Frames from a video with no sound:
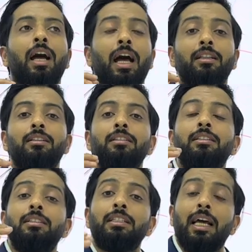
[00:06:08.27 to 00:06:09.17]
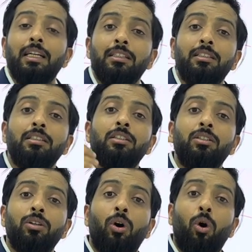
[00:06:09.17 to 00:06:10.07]
at the
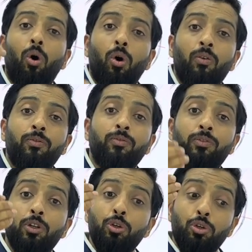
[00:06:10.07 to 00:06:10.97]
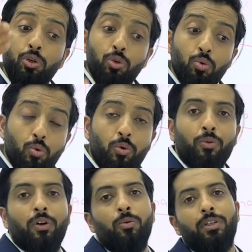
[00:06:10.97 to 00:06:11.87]
standard of the new
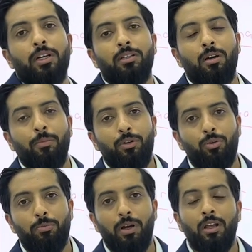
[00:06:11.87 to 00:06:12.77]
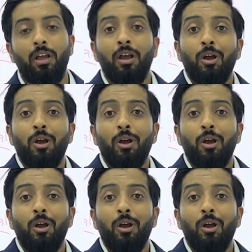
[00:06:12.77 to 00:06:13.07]
crowd that is coming to Dubai